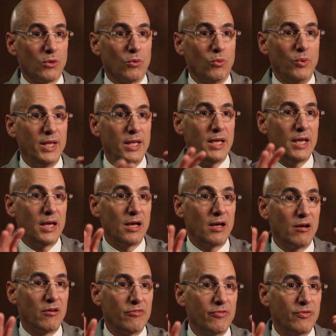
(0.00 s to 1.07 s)
We
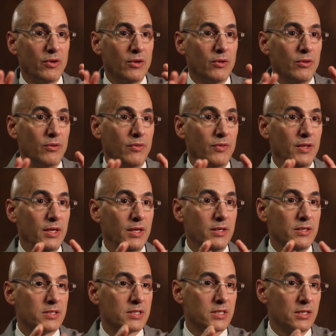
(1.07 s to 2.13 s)
have the
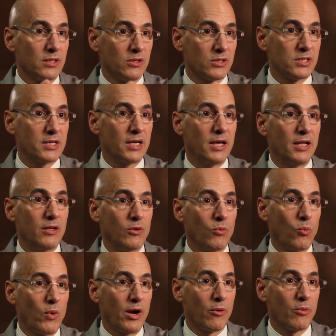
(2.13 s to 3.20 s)
skill set, the
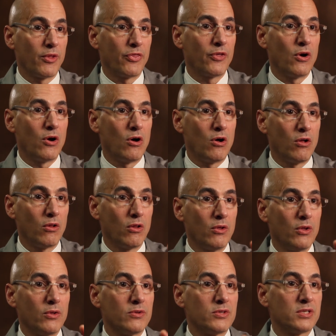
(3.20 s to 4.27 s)
wherewithal,
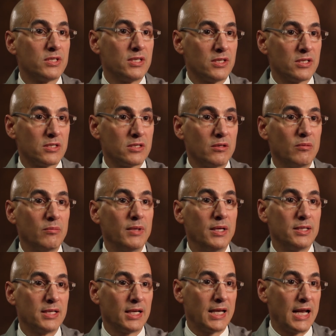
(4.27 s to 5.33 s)
system,
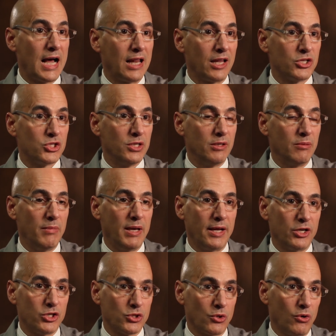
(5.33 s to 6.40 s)
and technology to
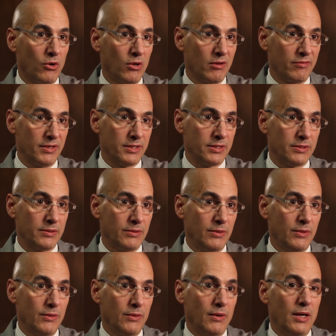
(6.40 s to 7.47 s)
manage all of it.
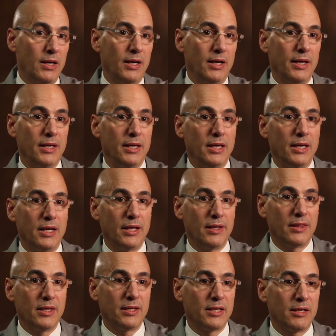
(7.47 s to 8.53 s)
And I
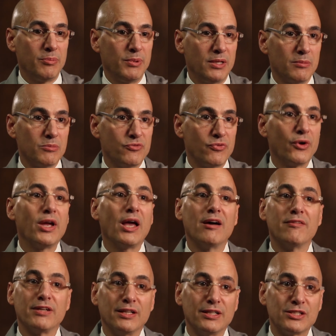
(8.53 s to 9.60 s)
think that becomes very
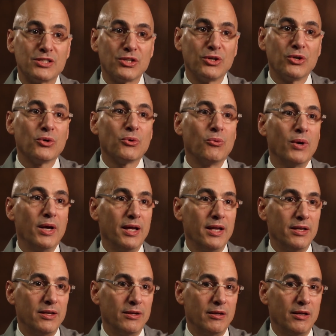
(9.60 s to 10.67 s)
evident
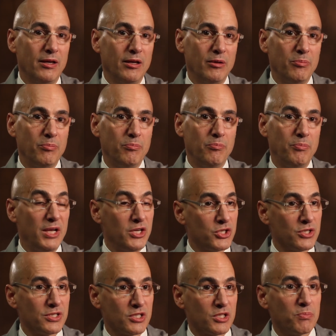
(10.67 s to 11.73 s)
when
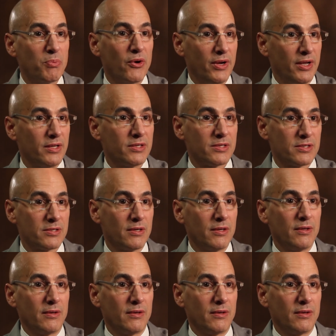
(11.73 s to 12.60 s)
patients experience